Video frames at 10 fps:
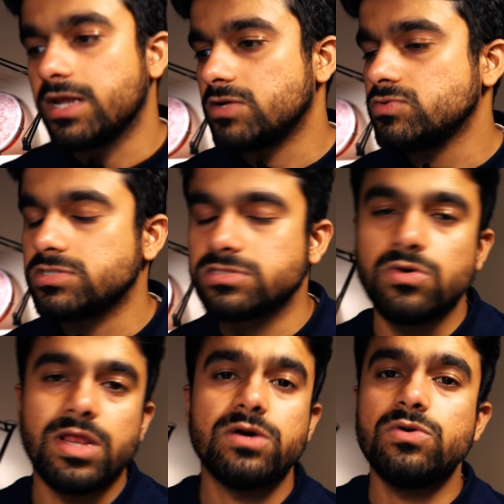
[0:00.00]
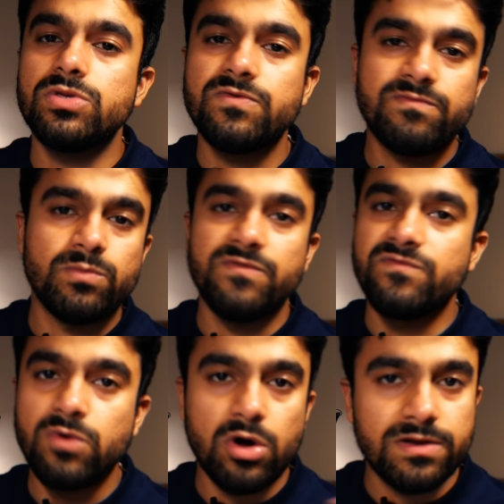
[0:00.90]
I don't just go like, oh,
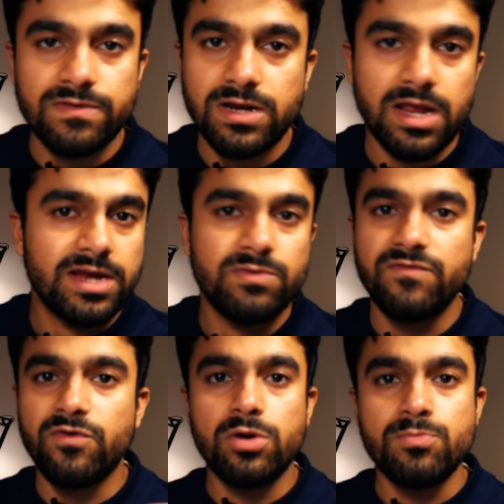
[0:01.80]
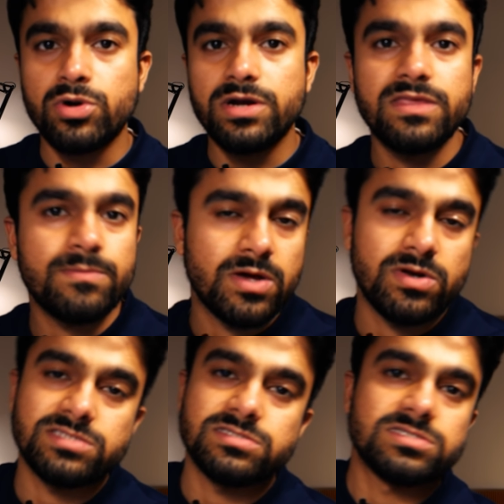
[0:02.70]
we've gotten the client, we've onboarded them, now
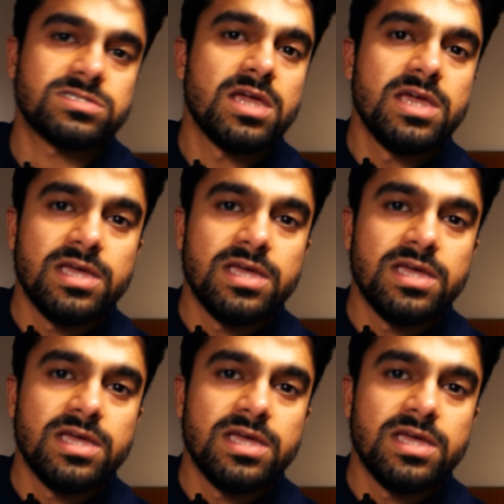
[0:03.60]
let's just,